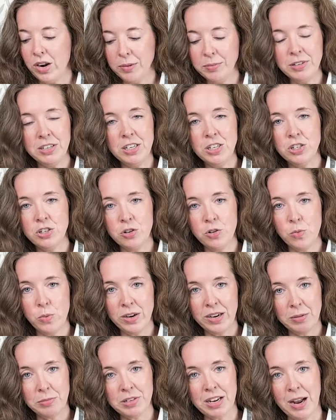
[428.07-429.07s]
I'm going to do when
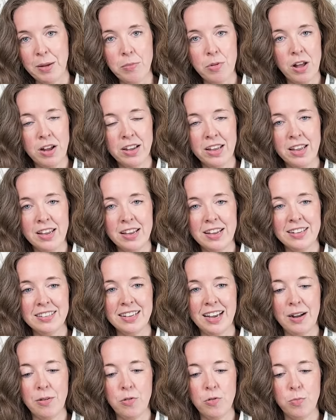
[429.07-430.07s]
I'm time blocking is
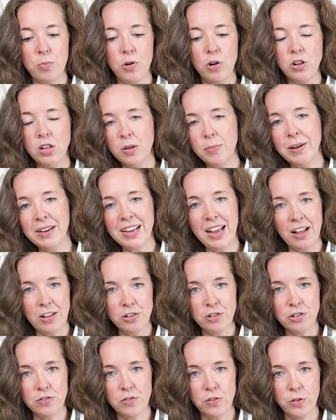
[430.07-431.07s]
I will pull up my
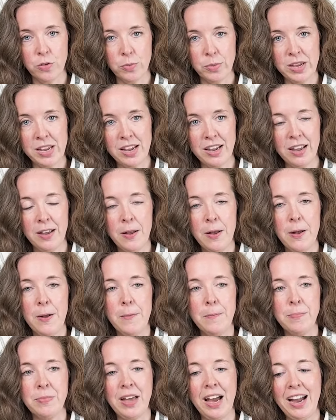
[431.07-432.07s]
calendar for the week.
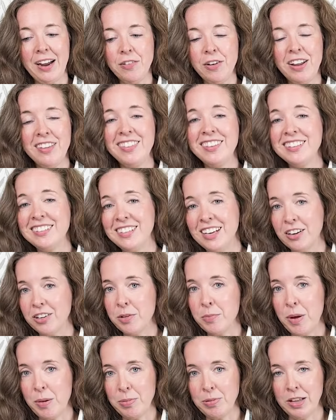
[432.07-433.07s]
I write this down
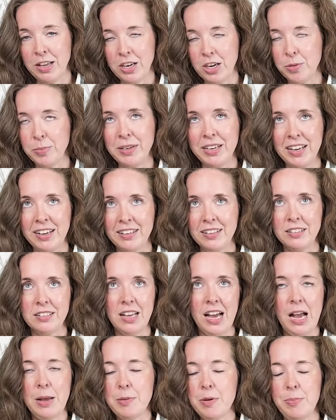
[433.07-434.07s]
in my planner because
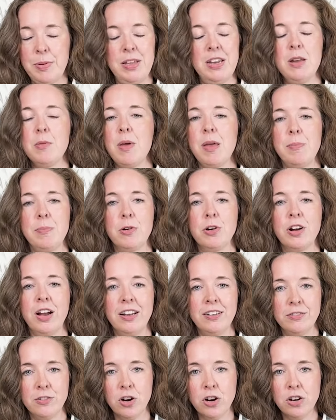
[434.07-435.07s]
I'm a pen and paper
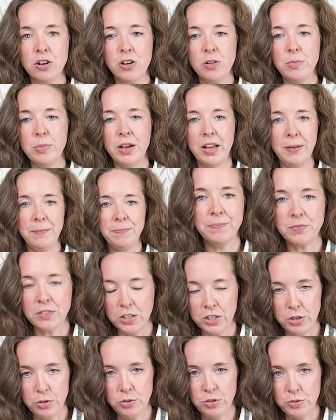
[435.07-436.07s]
kind of girl, but
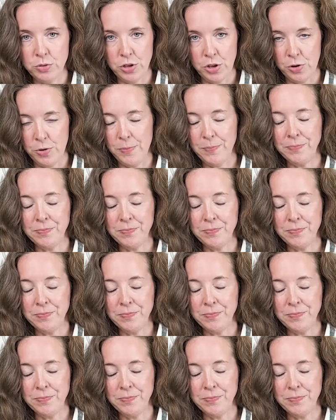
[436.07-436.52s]
you do you.